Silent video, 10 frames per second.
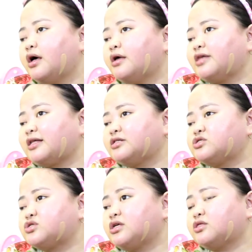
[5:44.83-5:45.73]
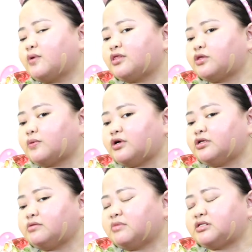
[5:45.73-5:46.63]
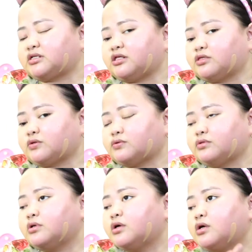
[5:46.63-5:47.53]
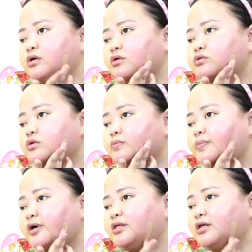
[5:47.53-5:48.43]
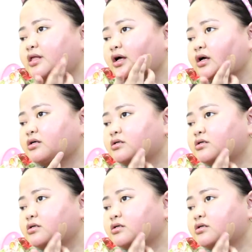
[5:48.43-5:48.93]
That is shade 21 on my skin tone. So, pwede na.